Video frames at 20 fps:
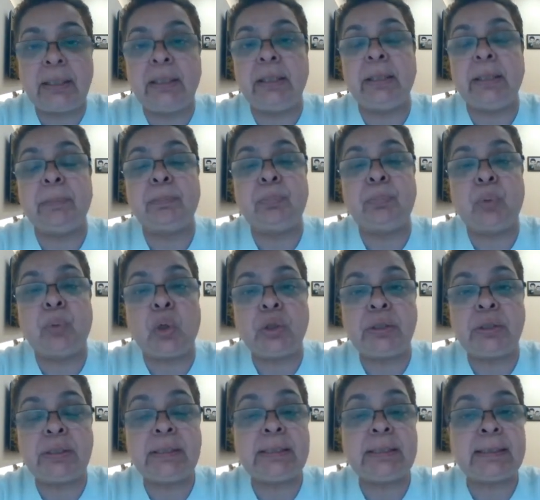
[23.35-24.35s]
the
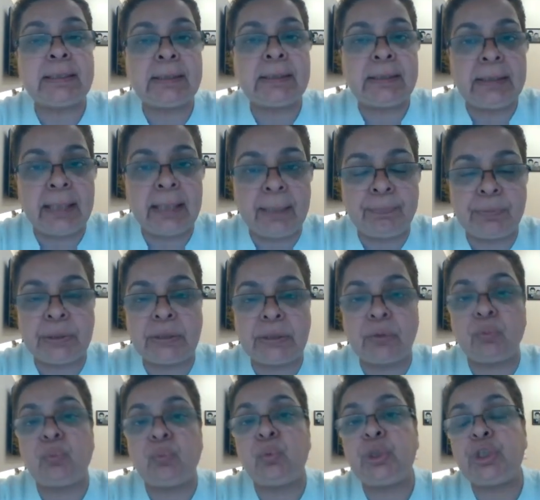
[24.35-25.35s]
important
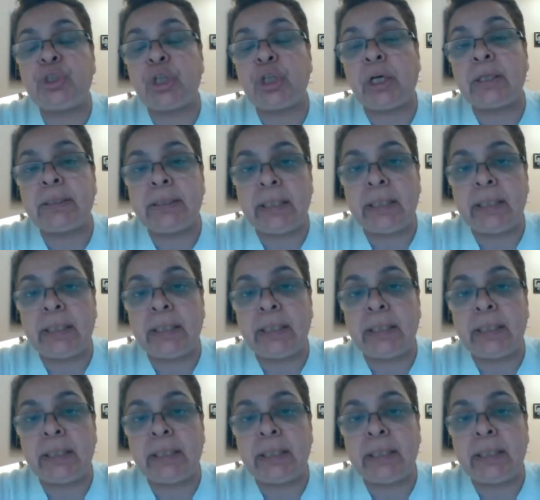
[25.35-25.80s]
steps which are